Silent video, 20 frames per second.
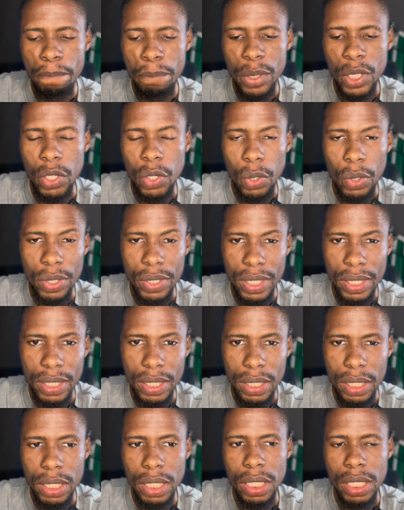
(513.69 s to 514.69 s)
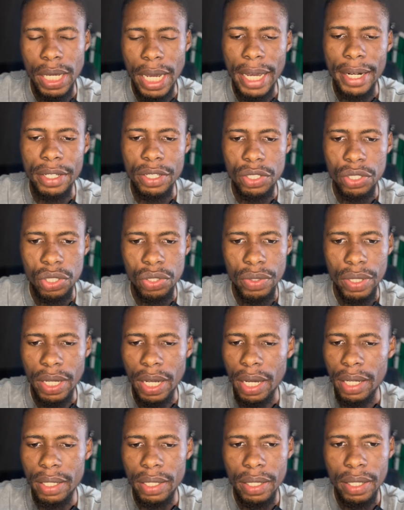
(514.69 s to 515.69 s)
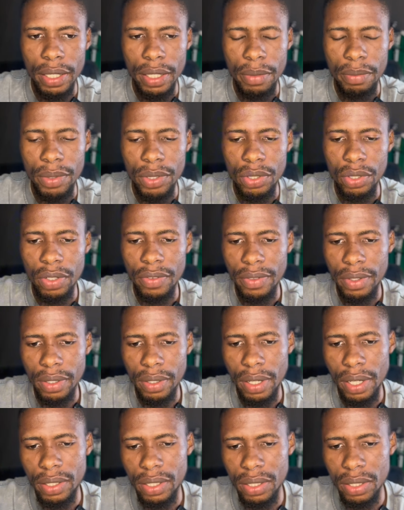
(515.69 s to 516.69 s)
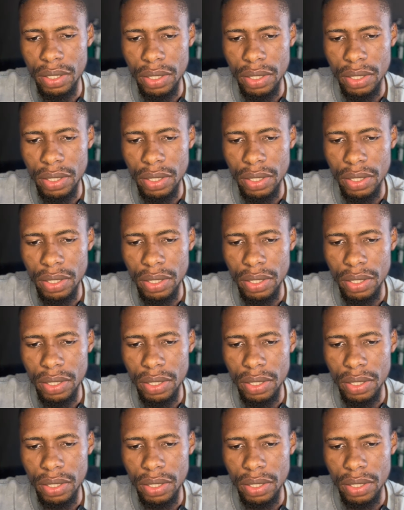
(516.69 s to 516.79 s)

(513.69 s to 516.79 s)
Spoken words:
because he had injury. He had a bit of a